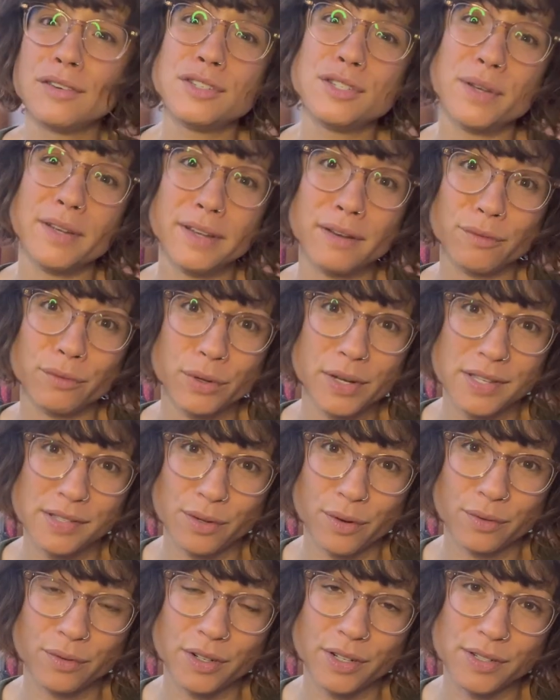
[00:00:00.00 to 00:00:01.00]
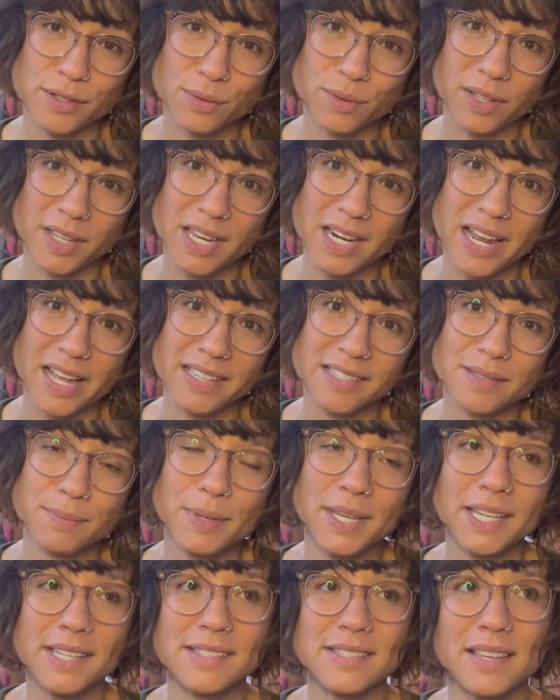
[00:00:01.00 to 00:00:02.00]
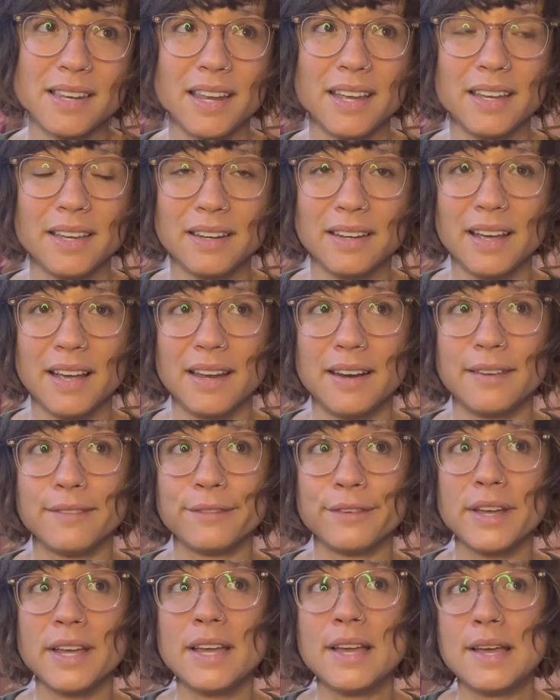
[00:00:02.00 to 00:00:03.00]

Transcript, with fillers: doing a voiceover is really nice because then I can kind of